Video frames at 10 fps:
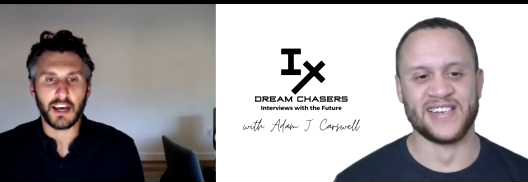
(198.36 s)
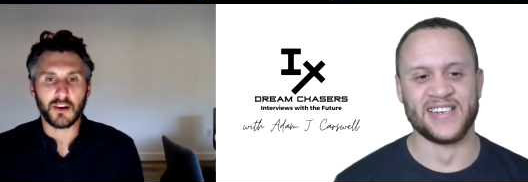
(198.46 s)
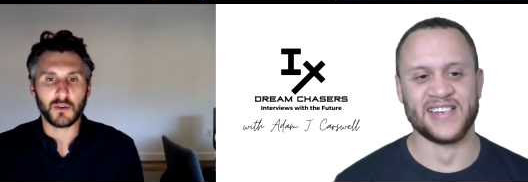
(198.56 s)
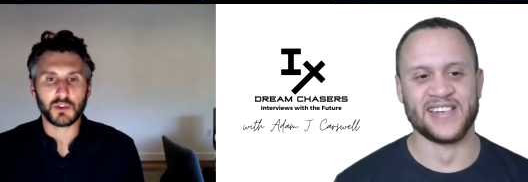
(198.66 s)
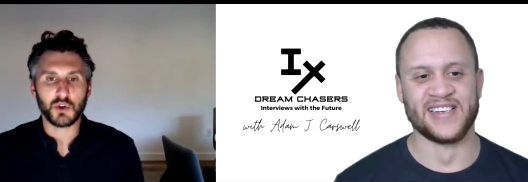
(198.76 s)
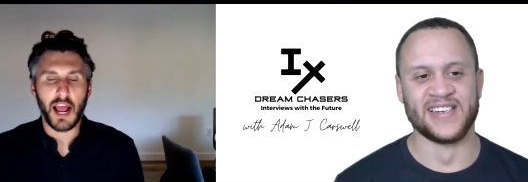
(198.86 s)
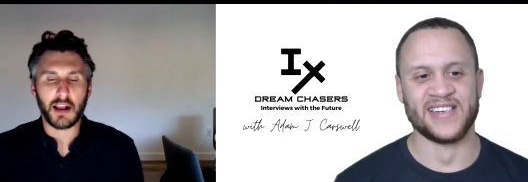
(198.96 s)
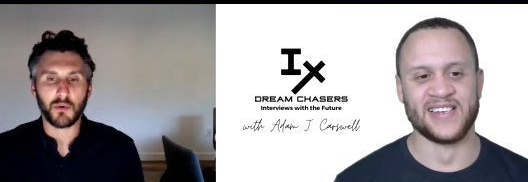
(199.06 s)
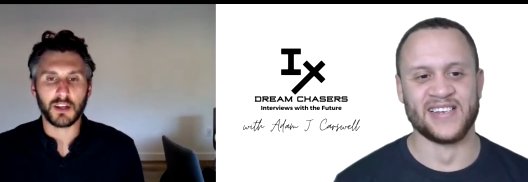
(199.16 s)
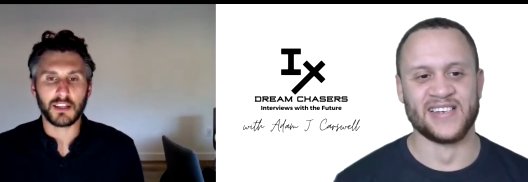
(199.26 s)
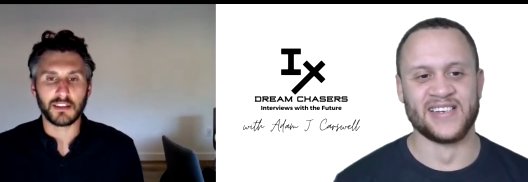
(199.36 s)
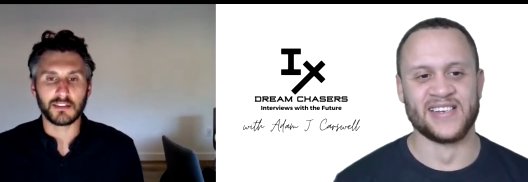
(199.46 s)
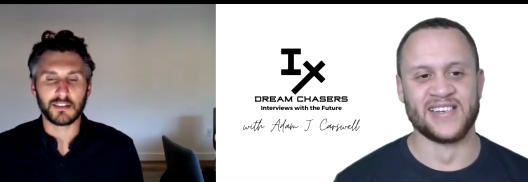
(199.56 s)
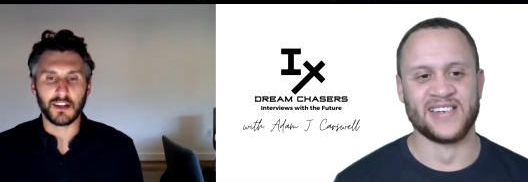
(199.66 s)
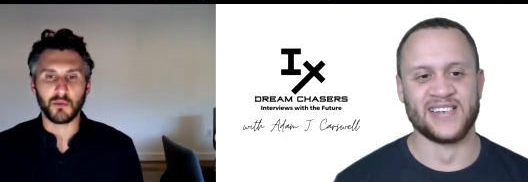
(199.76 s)
Speaker 1: I don't track what
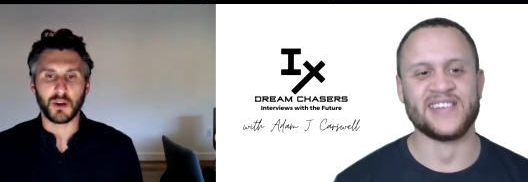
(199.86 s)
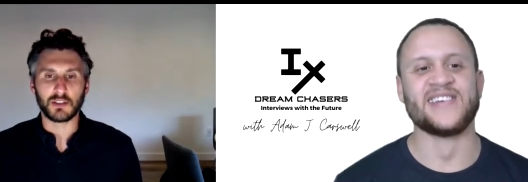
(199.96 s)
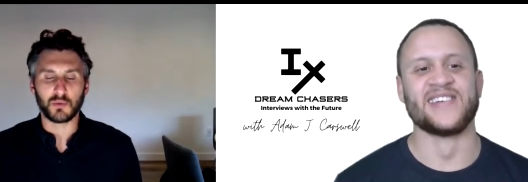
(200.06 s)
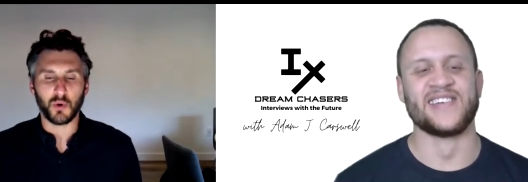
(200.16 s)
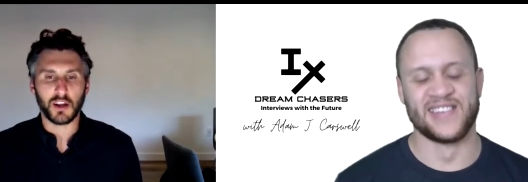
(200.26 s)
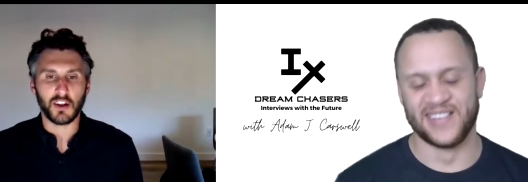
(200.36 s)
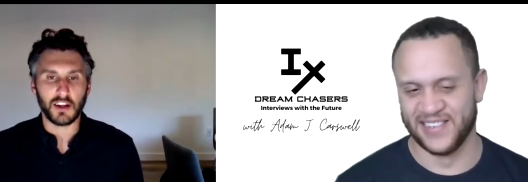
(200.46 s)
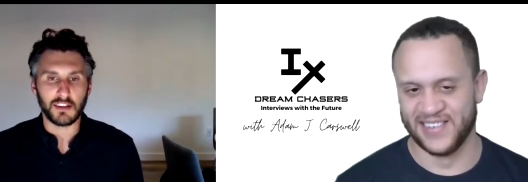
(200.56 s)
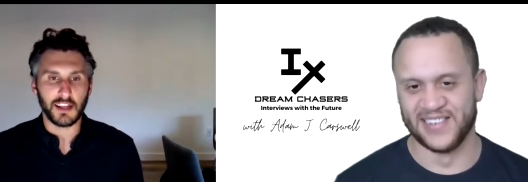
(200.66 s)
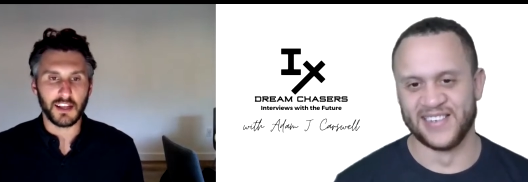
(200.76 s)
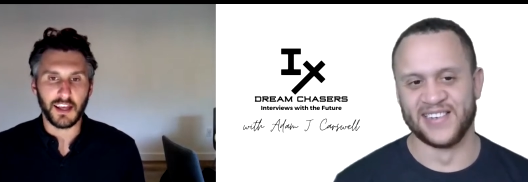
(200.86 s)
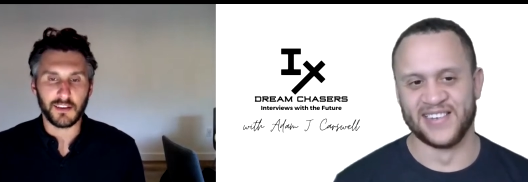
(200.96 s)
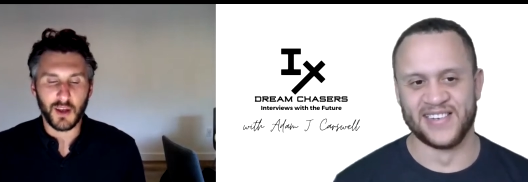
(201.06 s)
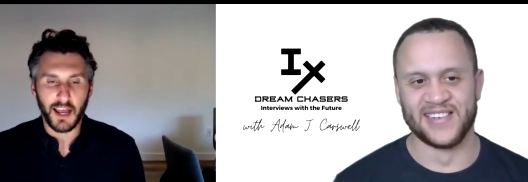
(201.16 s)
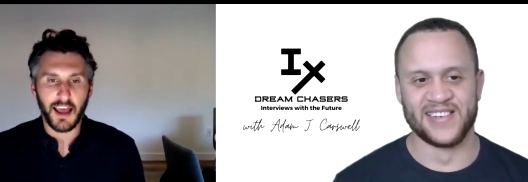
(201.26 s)
he's you know what he's working on day to day.
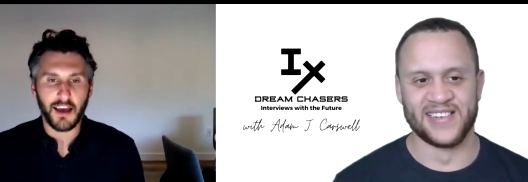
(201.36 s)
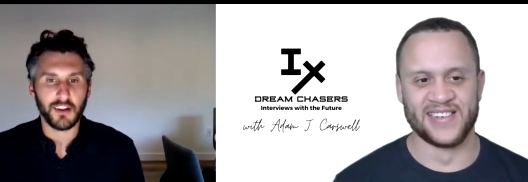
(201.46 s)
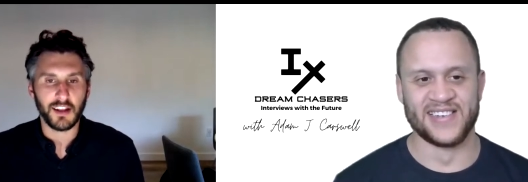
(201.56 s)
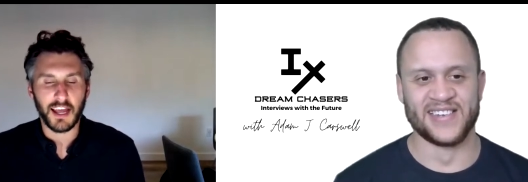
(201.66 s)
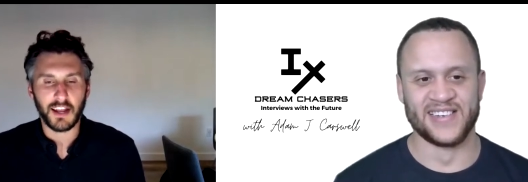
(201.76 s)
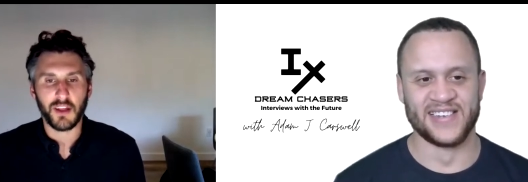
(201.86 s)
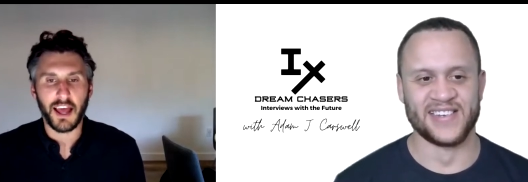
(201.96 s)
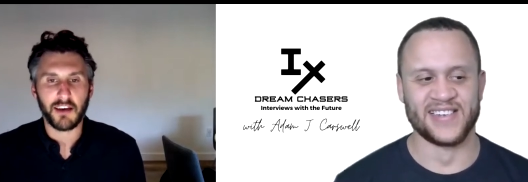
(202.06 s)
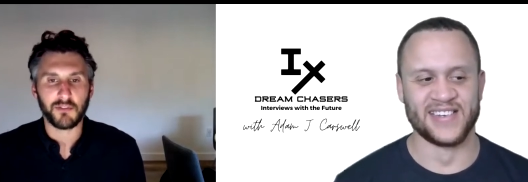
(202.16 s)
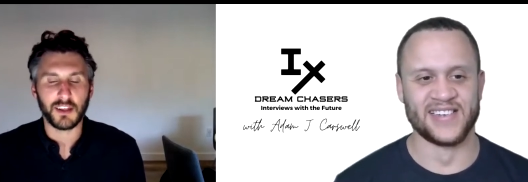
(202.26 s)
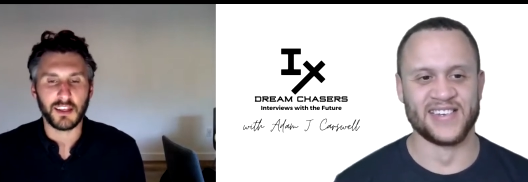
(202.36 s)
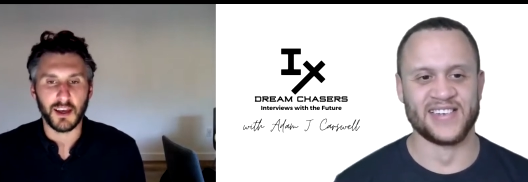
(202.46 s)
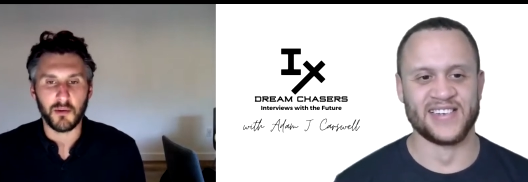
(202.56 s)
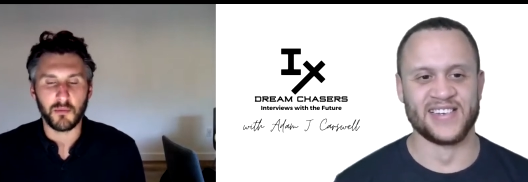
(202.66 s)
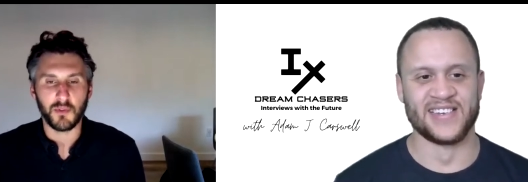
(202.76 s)
So I haven't. I don't have the
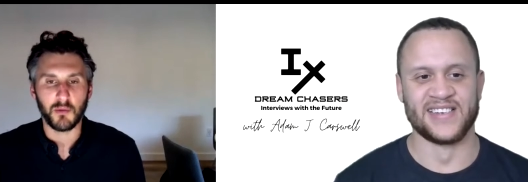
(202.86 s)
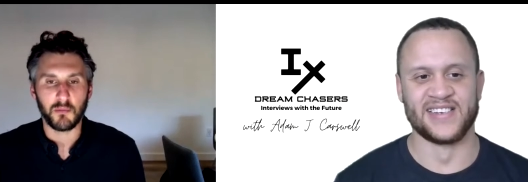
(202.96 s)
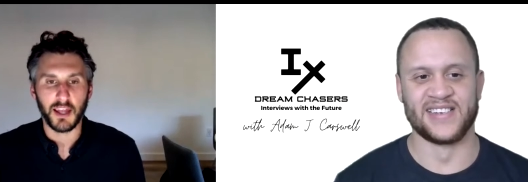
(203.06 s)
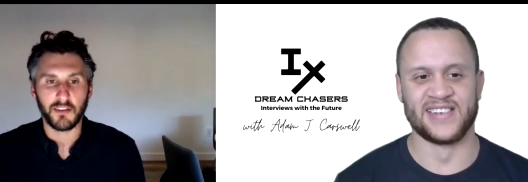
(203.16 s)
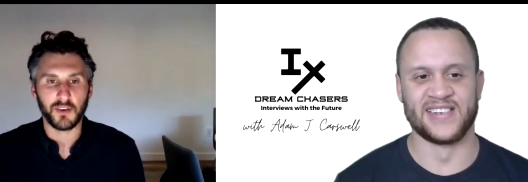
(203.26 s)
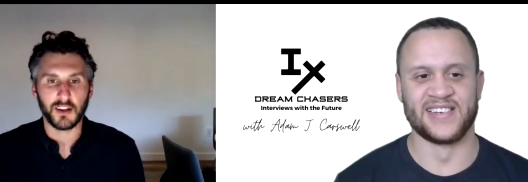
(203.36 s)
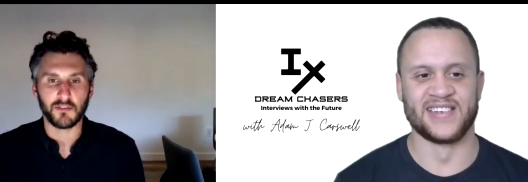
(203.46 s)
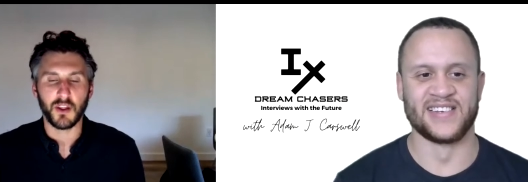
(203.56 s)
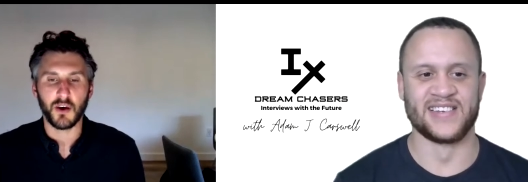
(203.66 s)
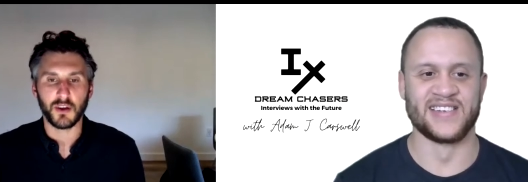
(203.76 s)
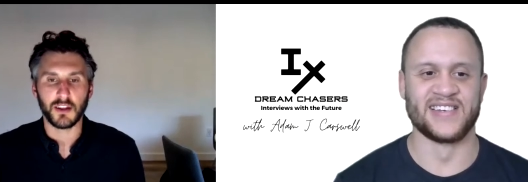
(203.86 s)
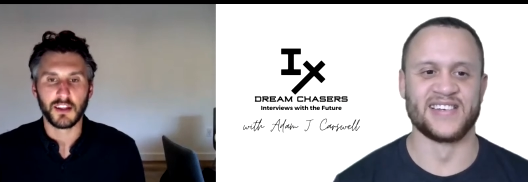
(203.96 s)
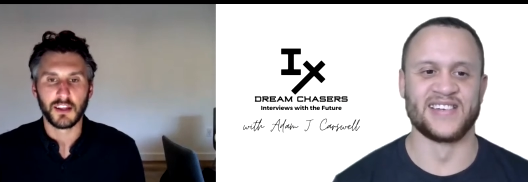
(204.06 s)
uh, the benefit of knowing